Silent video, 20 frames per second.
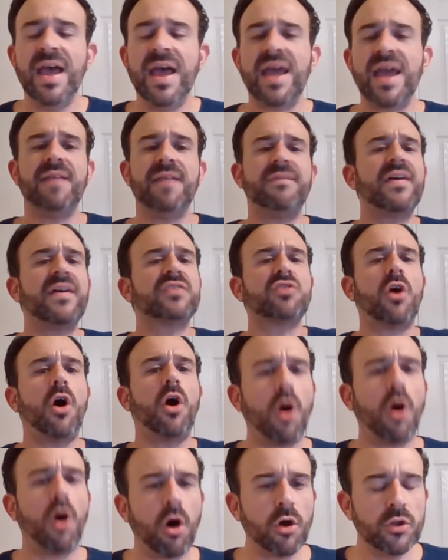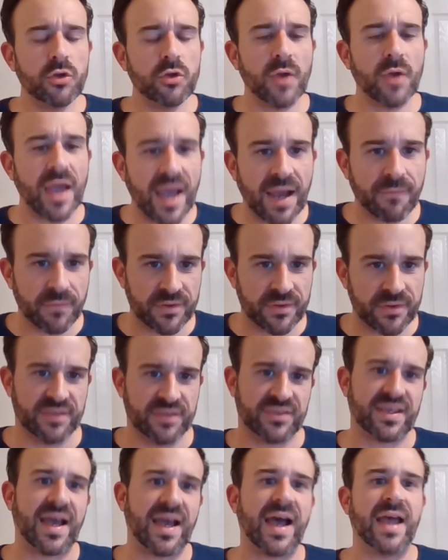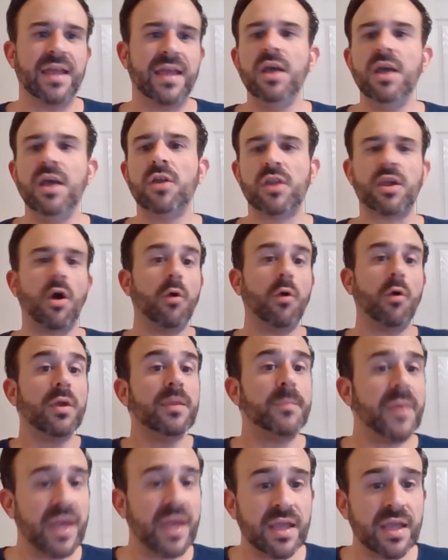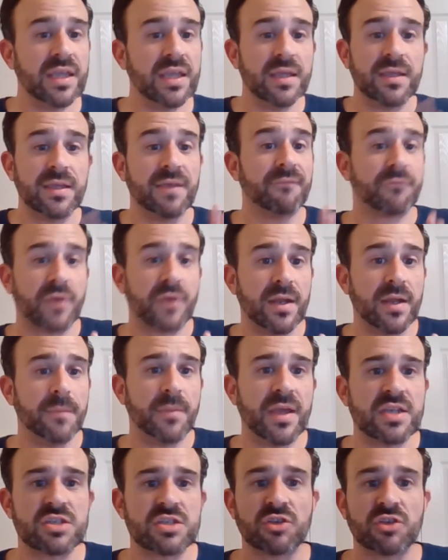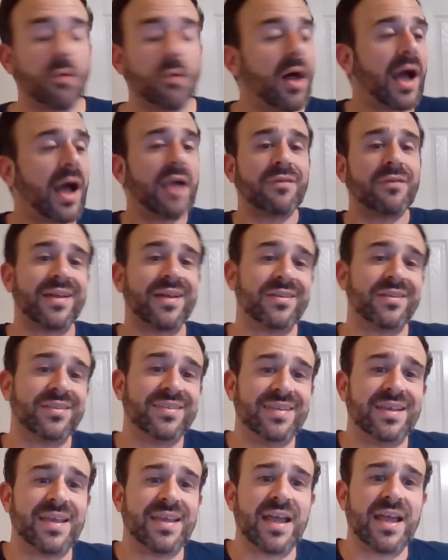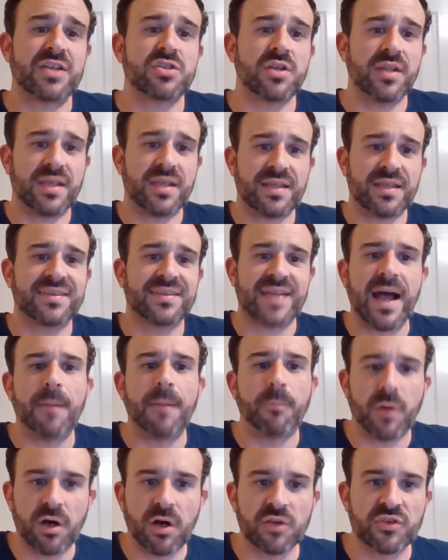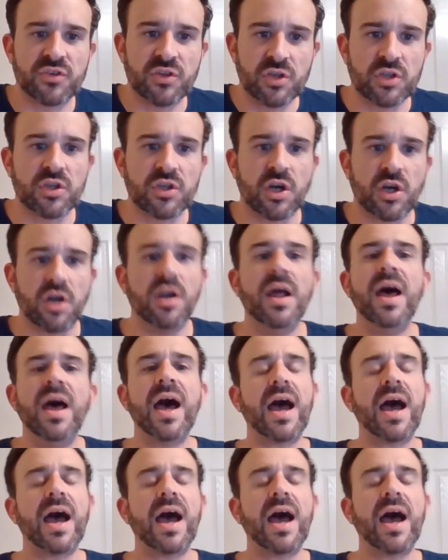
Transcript: And if that's all you have on this guy, like, he can frame pitches. Well, I'd rather see a catcher that can stop balls in the dirt.